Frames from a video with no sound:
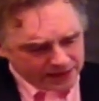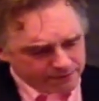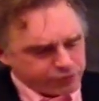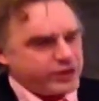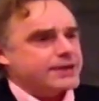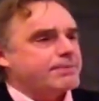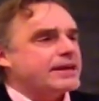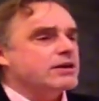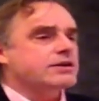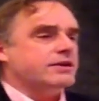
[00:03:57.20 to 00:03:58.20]
Freud
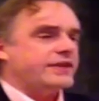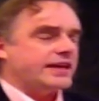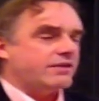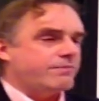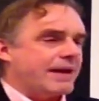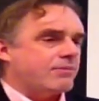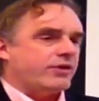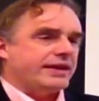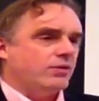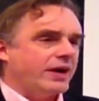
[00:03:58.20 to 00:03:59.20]
appeared to think of
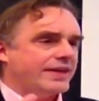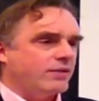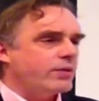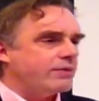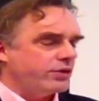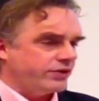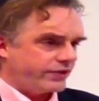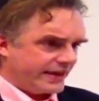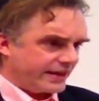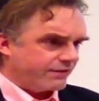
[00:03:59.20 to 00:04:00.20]
memory in a way that we wouldn't
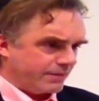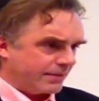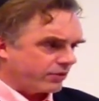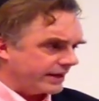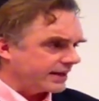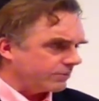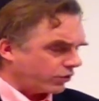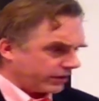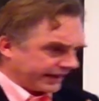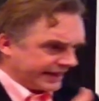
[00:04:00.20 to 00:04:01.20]
think of memory
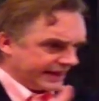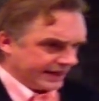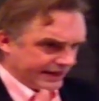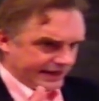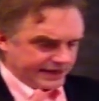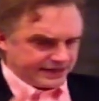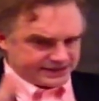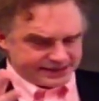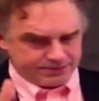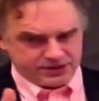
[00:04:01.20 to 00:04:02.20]
anymore. Like he, he
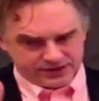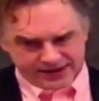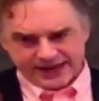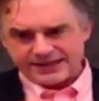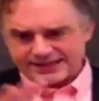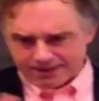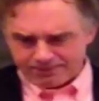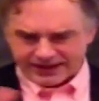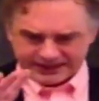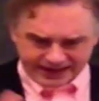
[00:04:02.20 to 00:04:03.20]
seemed to think something